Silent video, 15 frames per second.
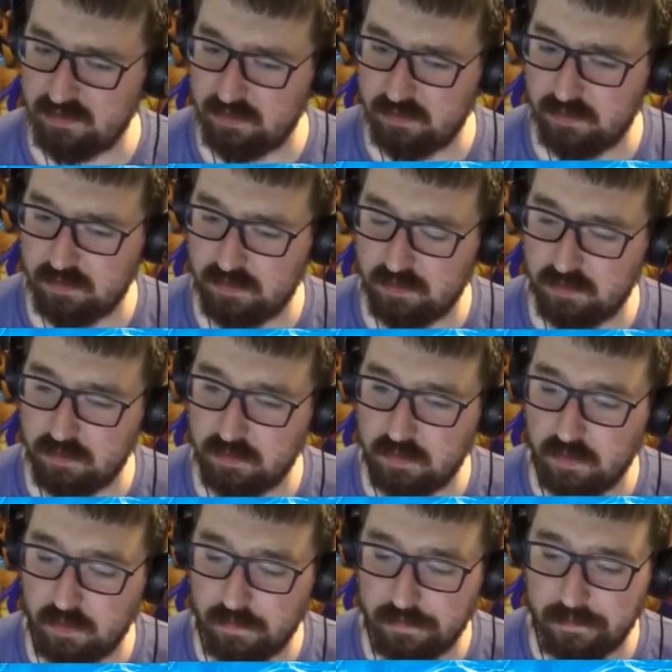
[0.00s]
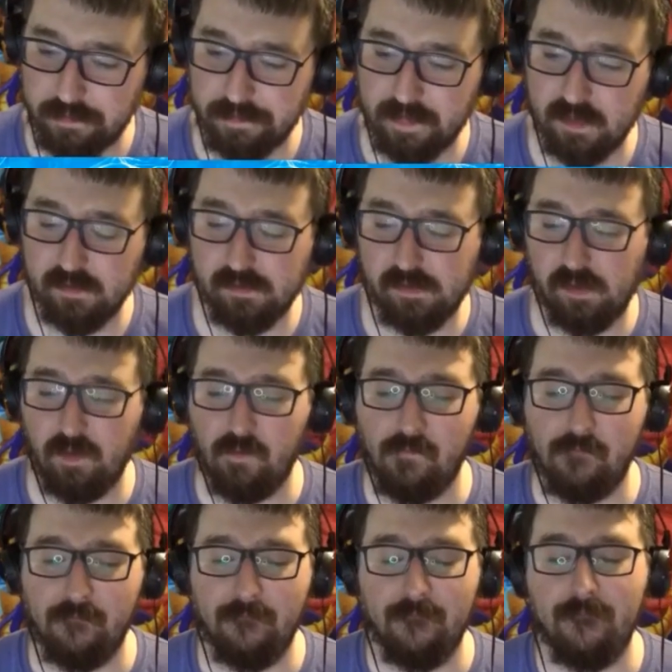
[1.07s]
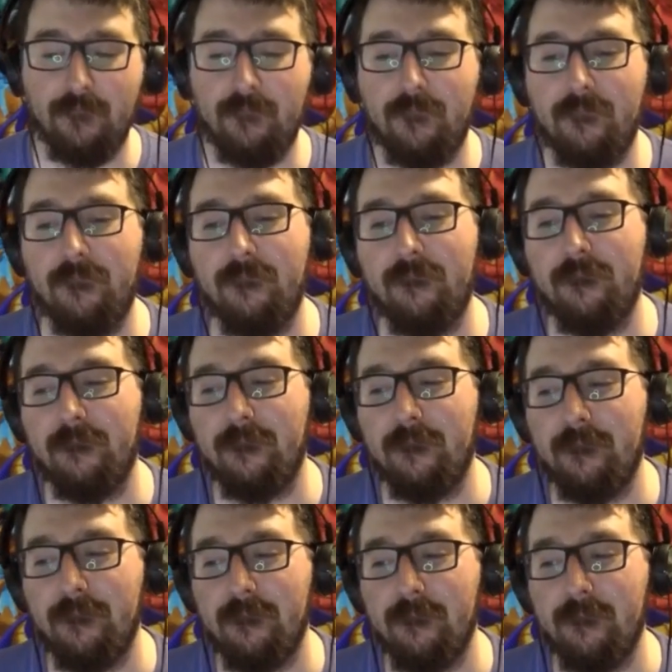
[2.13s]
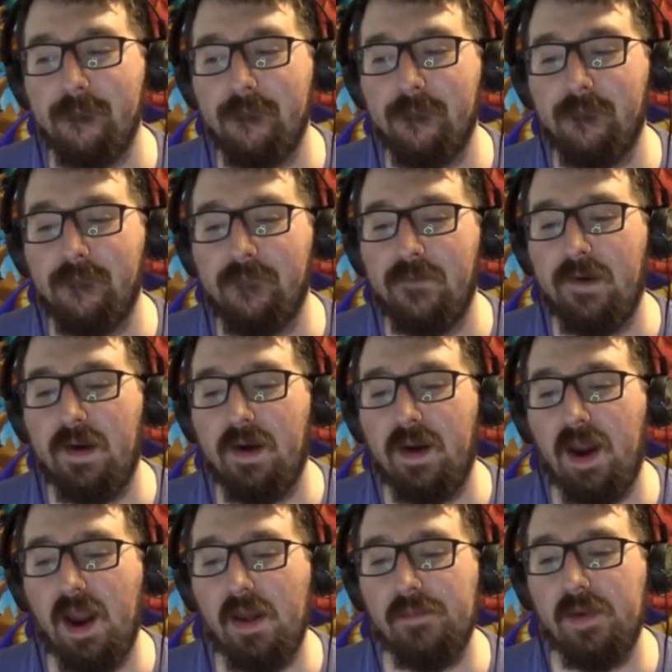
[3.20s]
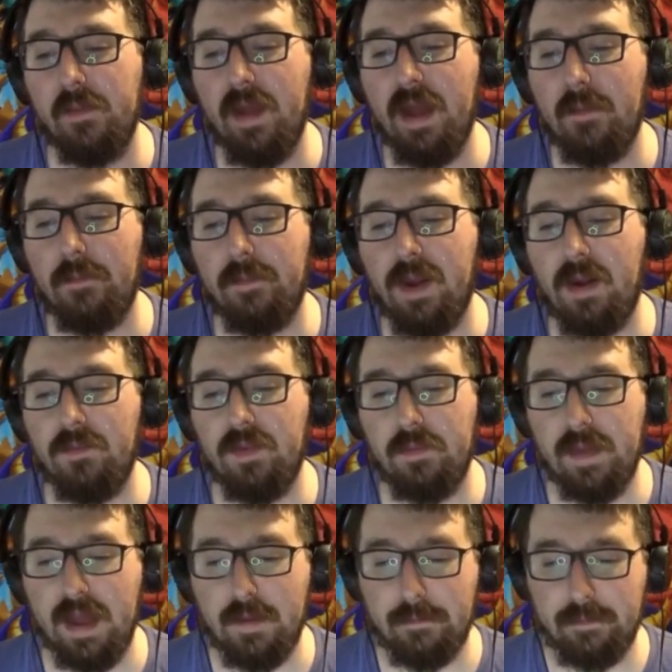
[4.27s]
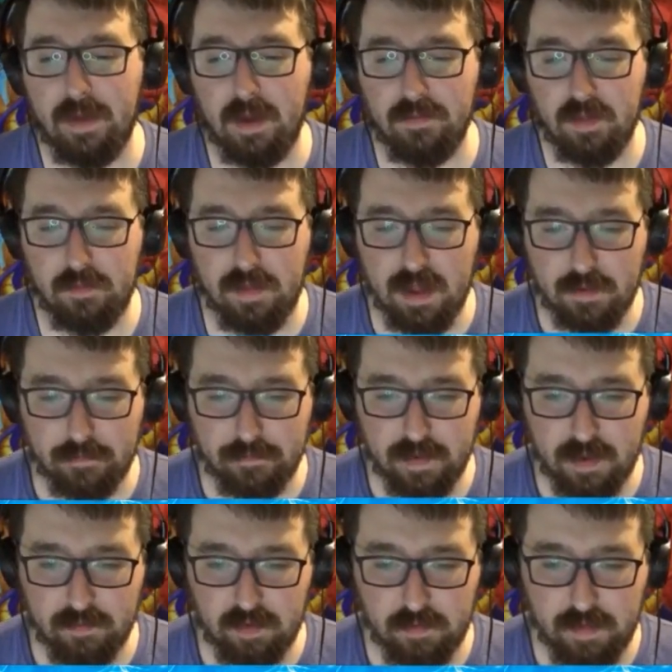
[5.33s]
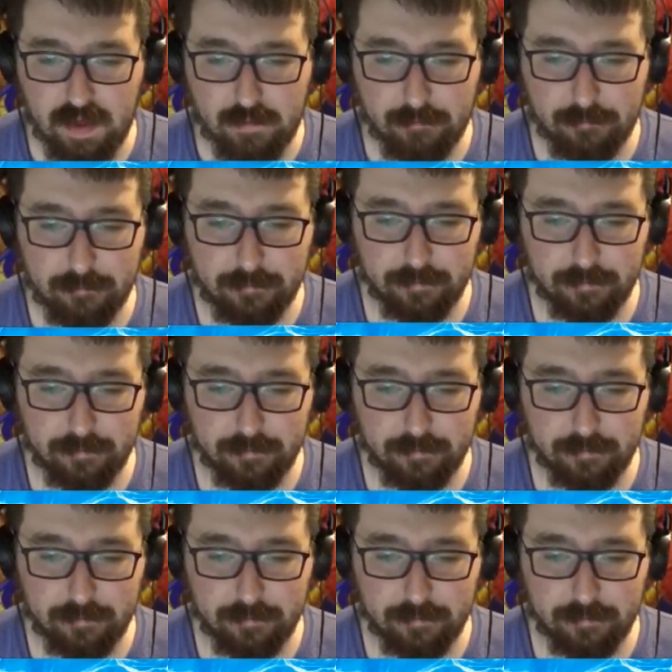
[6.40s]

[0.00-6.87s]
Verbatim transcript: Er, you know, since you already have the map. I'm the map, I'm the map, I'm the map, I'm the map.